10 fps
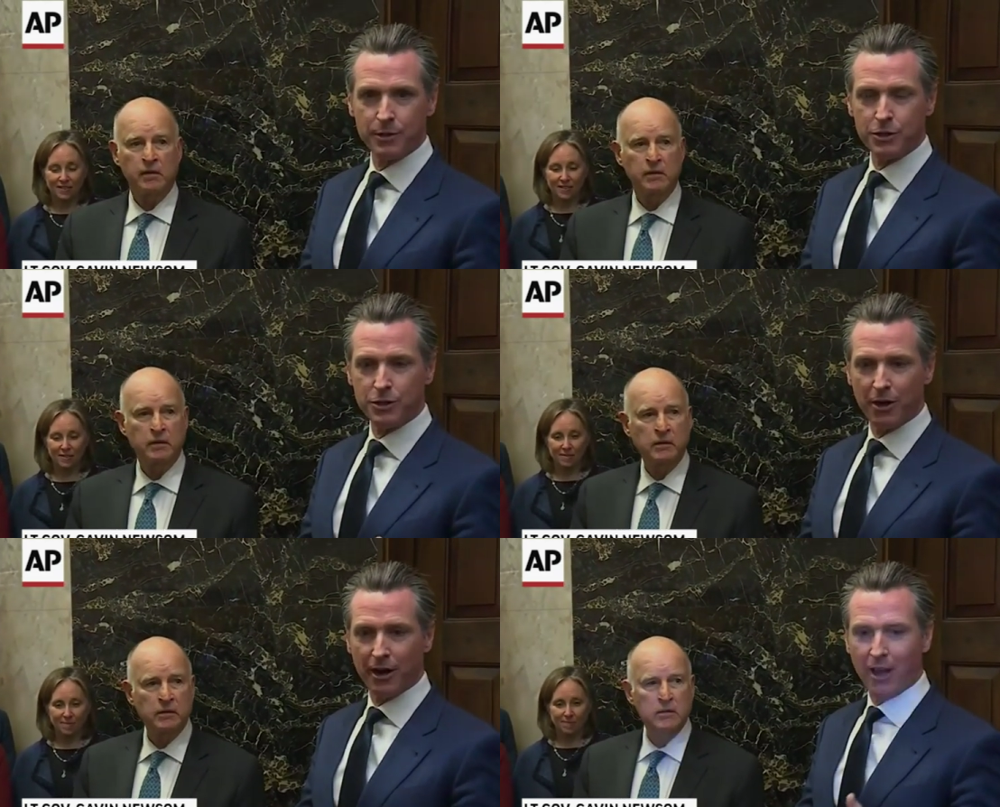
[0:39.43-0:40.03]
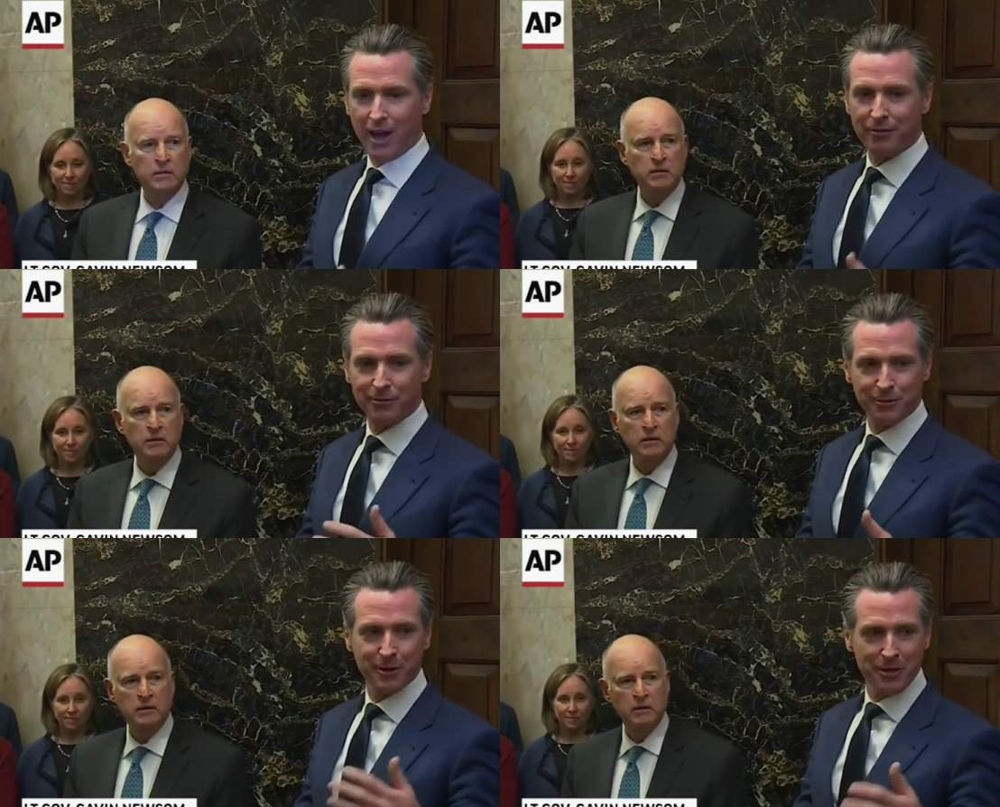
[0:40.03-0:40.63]
Speaker 1: started
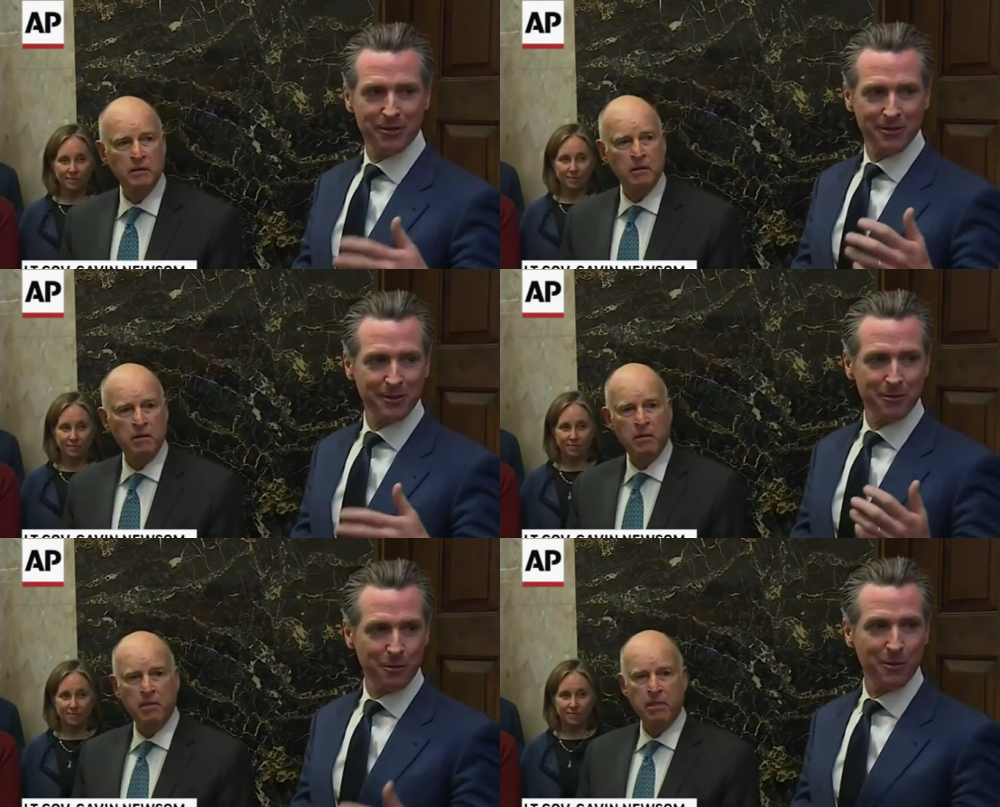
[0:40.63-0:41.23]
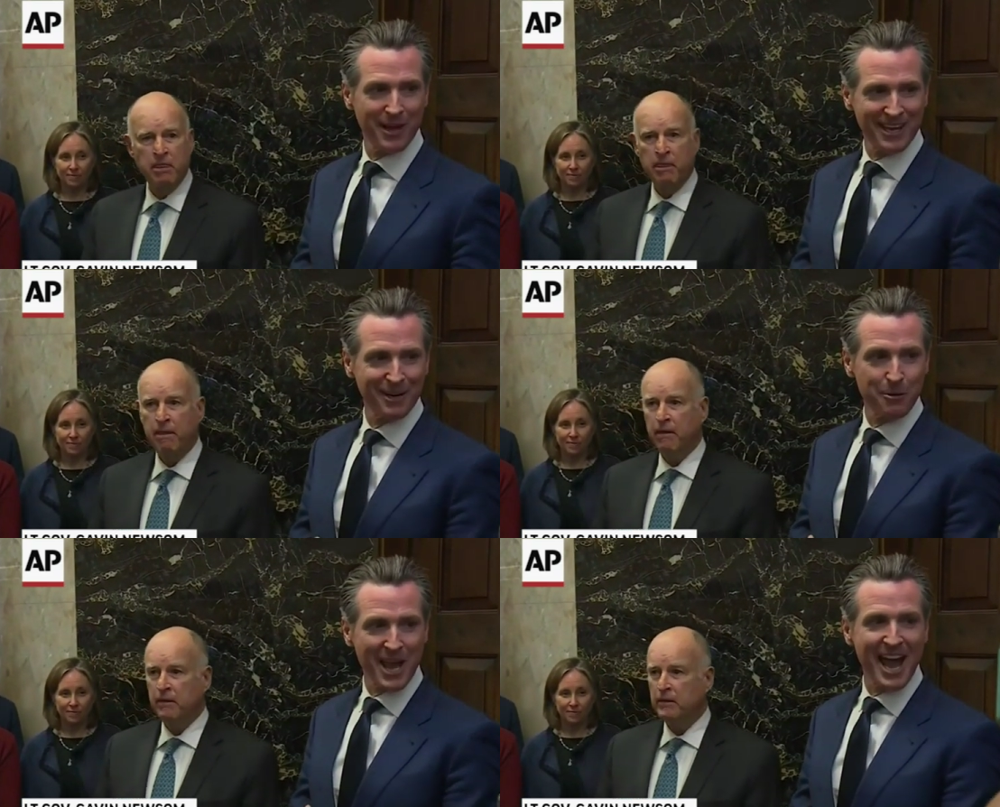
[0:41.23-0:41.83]
off with, you
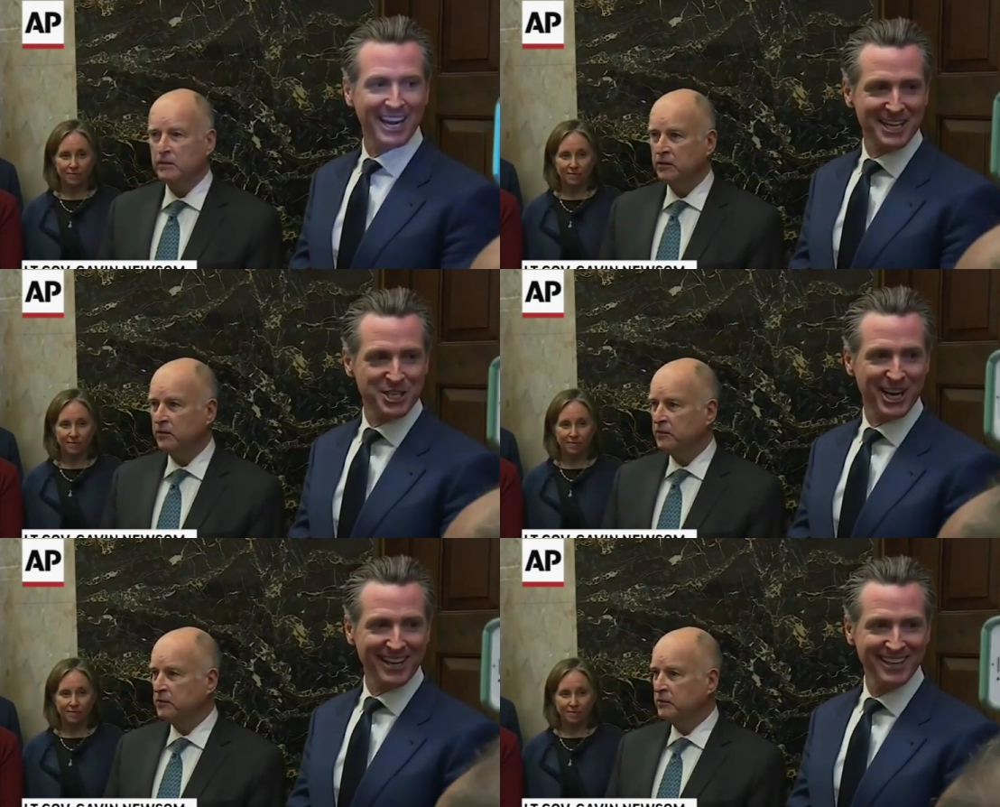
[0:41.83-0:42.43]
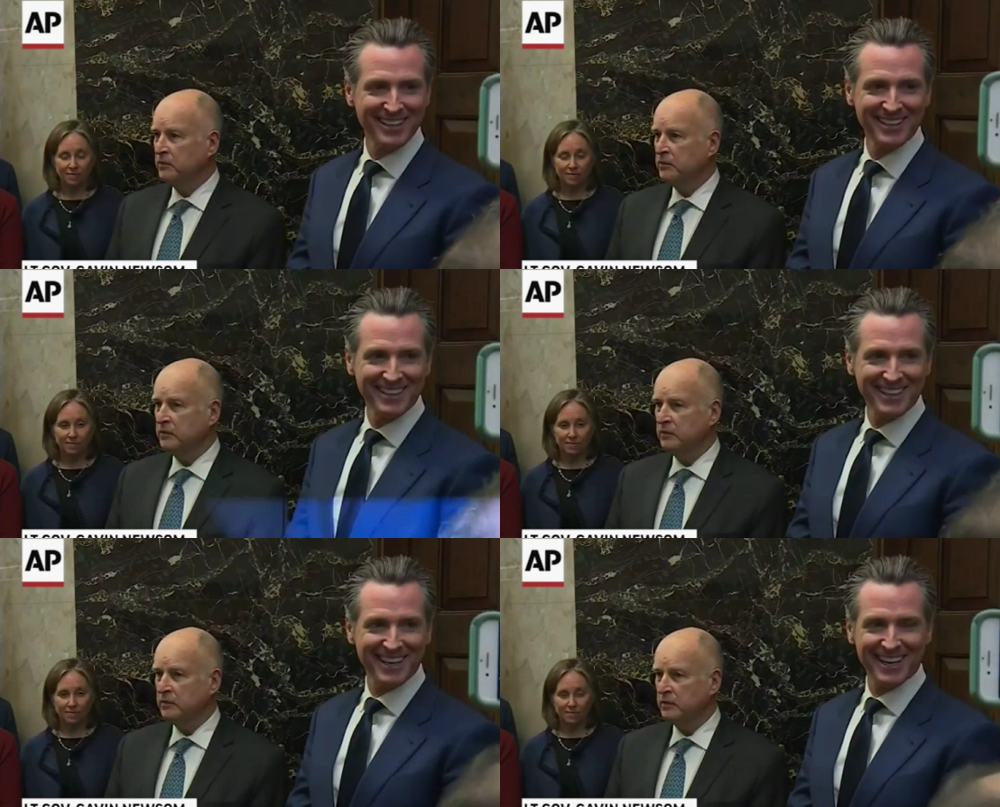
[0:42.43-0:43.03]
know, reality check
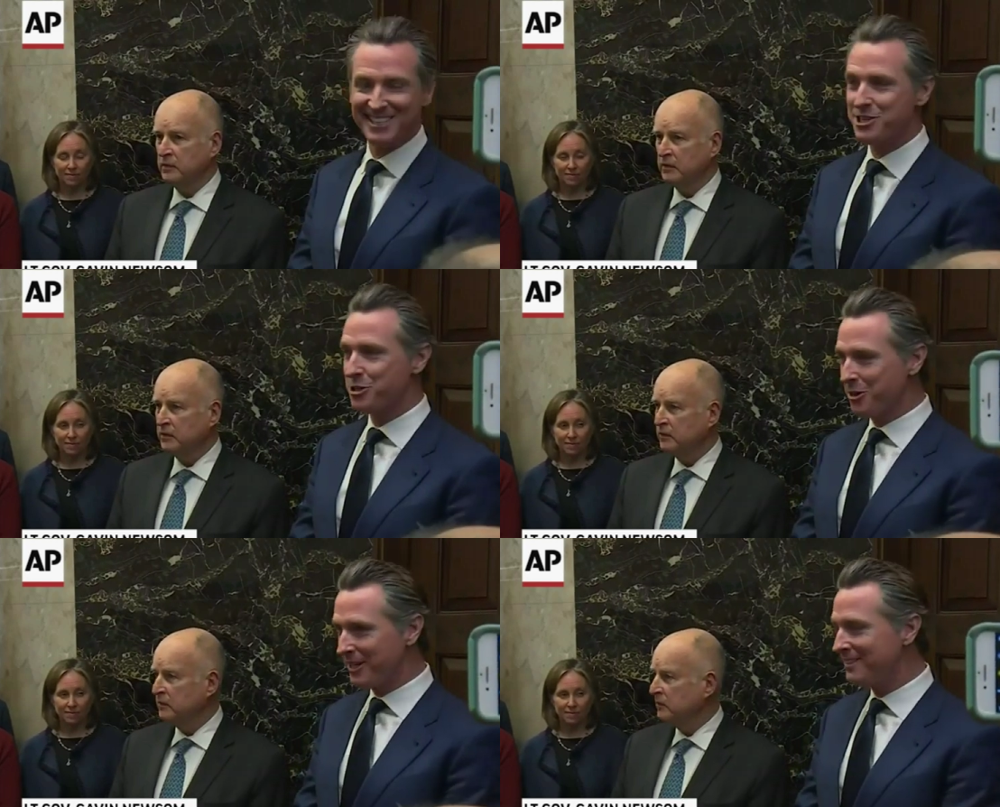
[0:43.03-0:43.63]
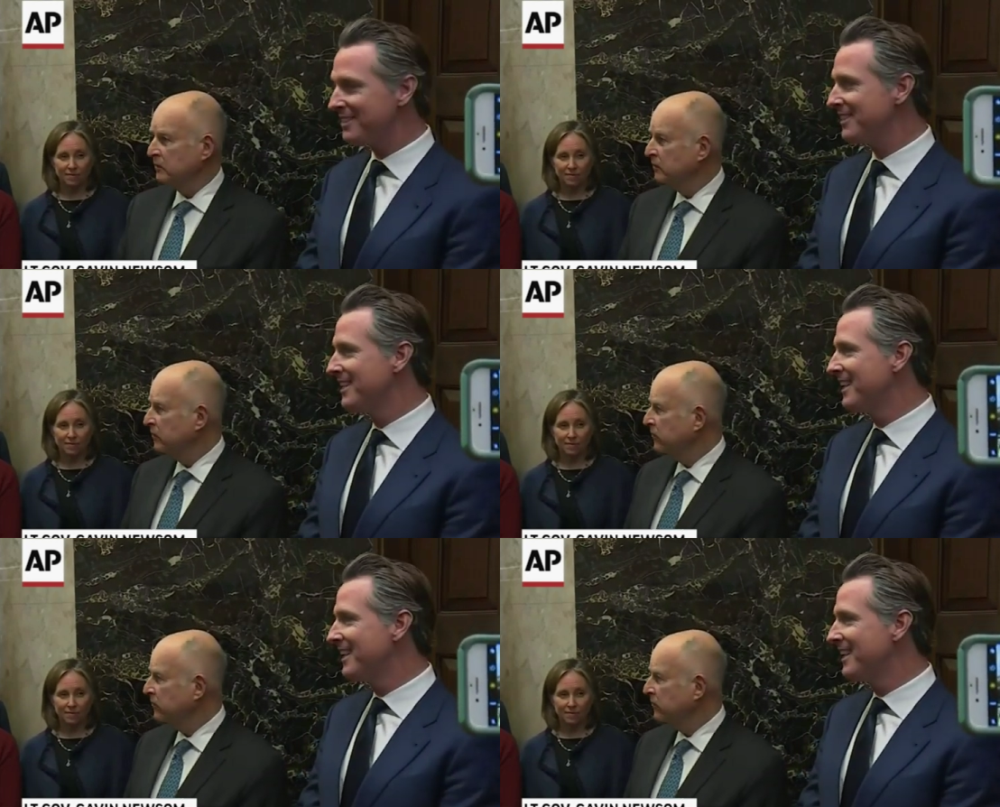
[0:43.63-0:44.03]
uh, shootings,